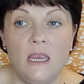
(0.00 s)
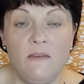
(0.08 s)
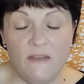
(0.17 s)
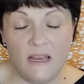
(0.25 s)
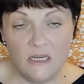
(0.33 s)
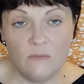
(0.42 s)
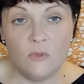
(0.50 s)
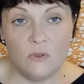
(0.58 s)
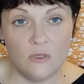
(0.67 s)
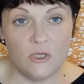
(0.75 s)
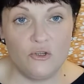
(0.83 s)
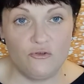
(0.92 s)
if
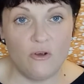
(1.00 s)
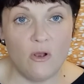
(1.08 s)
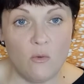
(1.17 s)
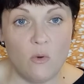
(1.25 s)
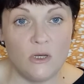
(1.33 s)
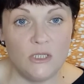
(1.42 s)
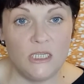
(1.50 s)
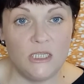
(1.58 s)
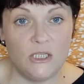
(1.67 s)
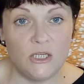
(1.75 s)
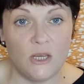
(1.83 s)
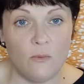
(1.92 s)
animal control
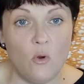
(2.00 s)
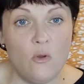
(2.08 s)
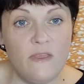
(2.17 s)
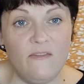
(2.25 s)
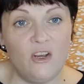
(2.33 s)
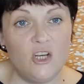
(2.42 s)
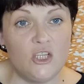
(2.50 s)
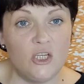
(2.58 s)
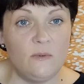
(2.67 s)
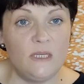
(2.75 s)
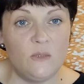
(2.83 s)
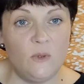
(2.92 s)
wanted to, all they've got to
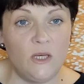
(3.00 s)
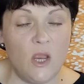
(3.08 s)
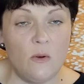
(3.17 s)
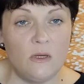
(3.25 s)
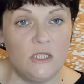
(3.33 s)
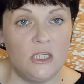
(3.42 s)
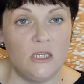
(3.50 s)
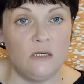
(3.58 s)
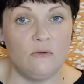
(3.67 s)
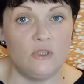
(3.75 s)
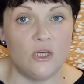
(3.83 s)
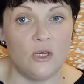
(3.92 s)
do is go onto
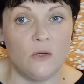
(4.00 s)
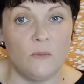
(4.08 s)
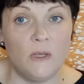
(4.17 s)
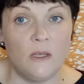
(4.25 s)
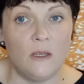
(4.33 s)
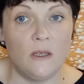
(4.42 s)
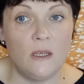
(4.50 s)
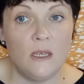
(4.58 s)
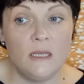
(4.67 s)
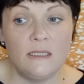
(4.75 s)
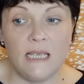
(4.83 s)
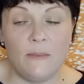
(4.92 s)
YouTube,
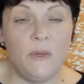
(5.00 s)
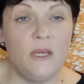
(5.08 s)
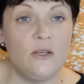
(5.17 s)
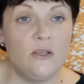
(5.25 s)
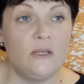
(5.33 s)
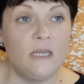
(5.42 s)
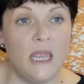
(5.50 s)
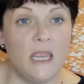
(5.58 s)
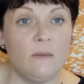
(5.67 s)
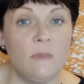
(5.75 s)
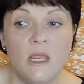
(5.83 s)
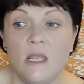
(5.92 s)
tap in her
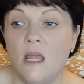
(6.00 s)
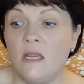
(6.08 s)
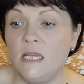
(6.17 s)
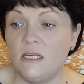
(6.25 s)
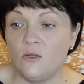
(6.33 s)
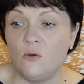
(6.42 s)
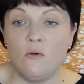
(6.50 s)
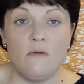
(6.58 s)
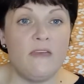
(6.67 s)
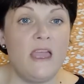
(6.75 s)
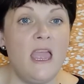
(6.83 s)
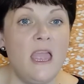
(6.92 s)
name, and it's
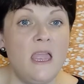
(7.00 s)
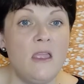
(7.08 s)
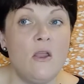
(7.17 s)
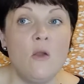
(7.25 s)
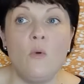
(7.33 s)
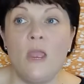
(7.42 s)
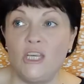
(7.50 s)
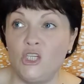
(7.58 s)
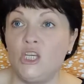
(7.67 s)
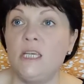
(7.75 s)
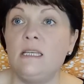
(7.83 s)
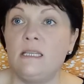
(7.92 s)
all there where
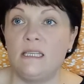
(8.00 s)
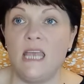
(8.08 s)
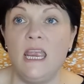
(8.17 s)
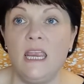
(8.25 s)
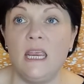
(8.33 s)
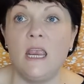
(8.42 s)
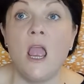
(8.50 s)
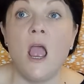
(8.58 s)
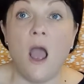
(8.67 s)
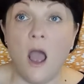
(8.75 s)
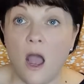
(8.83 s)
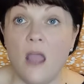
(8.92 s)
she's saying,
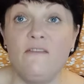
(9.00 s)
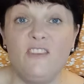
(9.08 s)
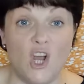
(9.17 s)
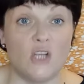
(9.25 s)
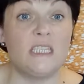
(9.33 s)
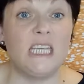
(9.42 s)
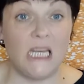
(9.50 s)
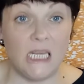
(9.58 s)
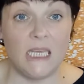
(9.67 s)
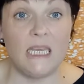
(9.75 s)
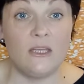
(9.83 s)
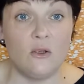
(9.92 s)
I've got to
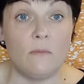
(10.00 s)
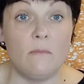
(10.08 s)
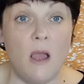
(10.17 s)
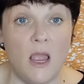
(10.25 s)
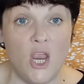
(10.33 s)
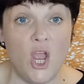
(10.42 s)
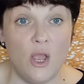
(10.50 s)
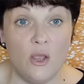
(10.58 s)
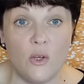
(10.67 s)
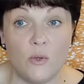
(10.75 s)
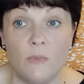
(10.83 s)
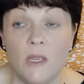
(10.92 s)
clean up my
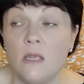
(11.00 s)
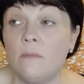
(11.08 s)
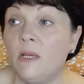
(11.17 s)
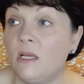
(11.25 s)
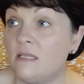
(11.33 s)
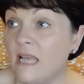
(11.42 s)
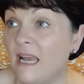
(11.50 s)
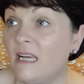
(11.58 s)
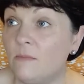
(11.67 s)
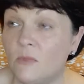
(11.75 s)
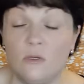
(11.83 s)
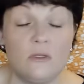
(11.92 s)
home because
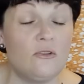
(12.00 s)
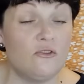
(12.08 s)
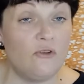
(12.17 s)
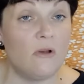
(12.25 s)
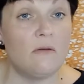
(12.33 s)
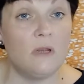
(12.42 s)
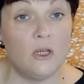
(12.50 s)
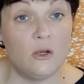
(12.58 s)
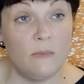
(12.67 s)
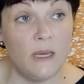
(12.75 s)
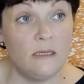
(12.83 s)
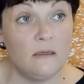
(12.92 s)
animal control are
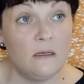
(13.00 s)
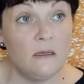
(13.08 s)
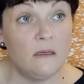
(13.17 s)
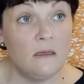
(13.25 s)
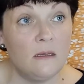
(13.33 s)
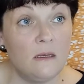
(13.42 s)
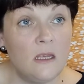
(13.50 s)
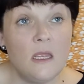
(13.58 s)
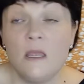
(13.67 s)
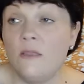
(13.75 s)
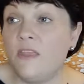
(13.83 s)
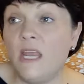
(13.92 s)
coming.
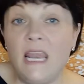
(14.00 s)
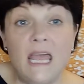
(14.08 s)
The